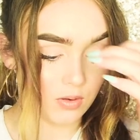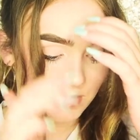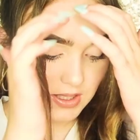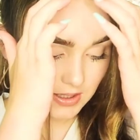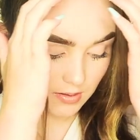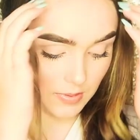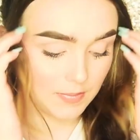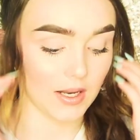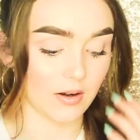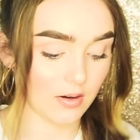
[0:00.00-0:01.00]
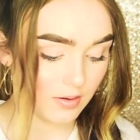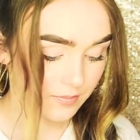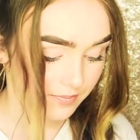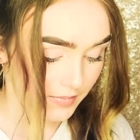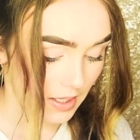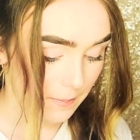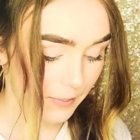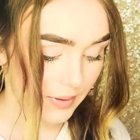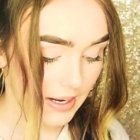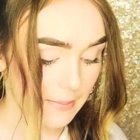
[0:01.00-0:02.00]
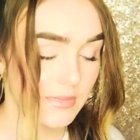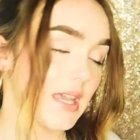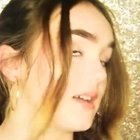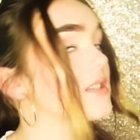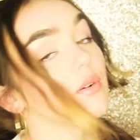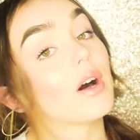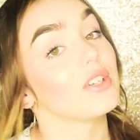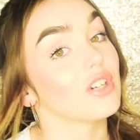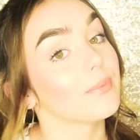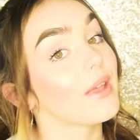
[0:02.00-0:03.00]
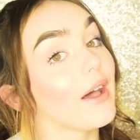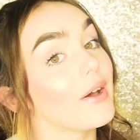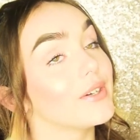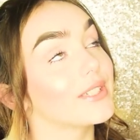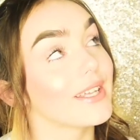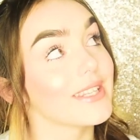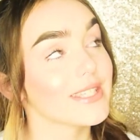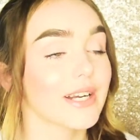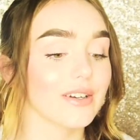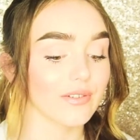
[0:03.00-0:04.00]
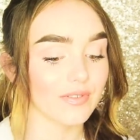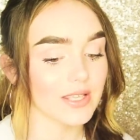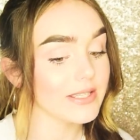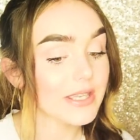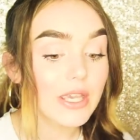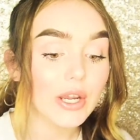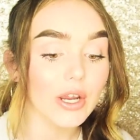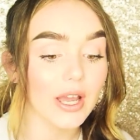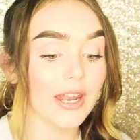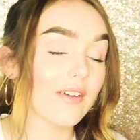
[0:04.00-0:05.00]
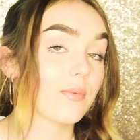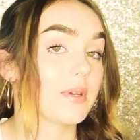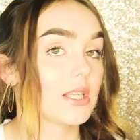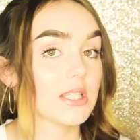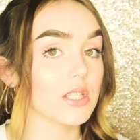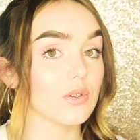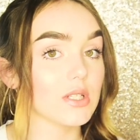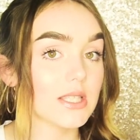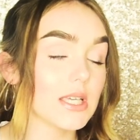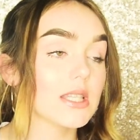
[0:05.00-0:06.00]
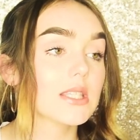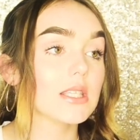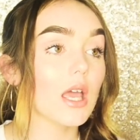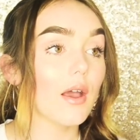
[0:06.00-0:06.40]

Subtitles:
know me a little bit better. But yeah, so I dropped out at the start of this year and I haven't been in school since.